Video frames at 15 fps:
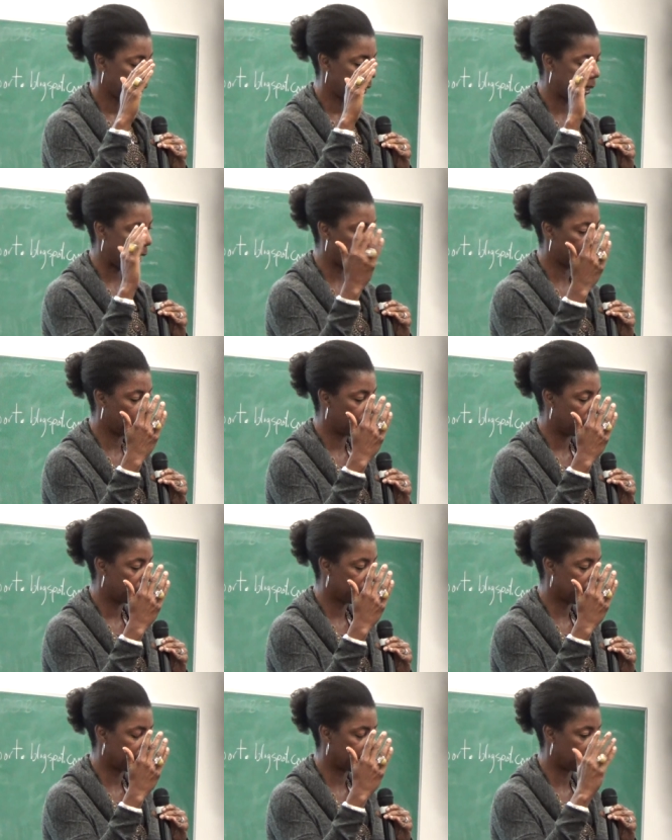guy who
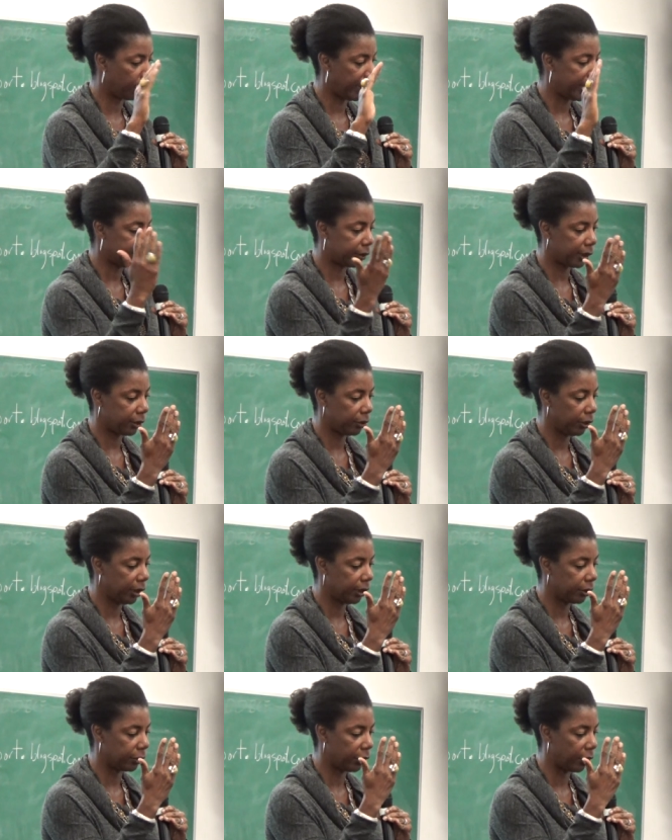wrote Good to Great says you
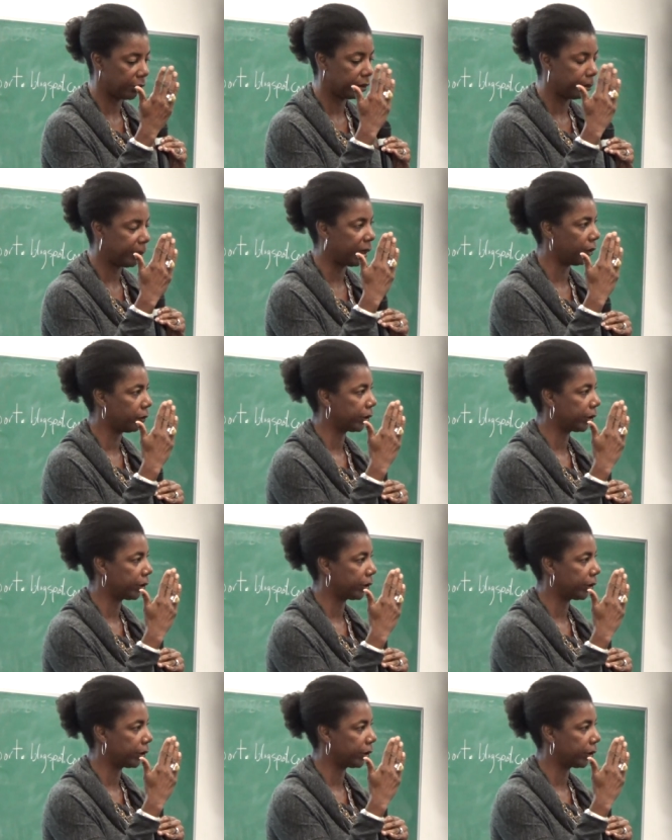need to turn the mirror